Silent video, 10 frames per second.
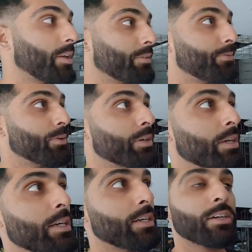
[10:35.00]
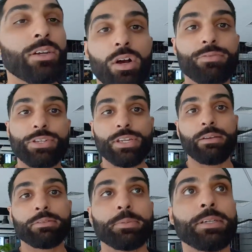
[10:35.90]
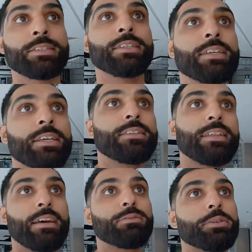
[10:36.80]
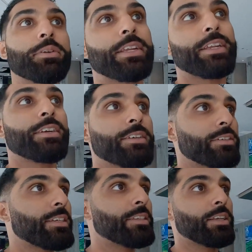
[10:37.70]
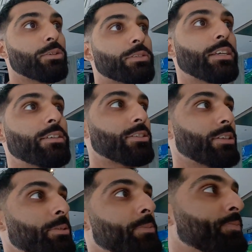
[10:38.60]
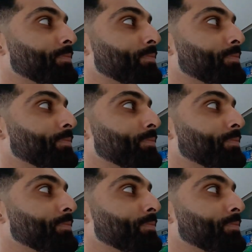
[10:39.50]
looking for coffee shops, but they have one right here in the hotel. So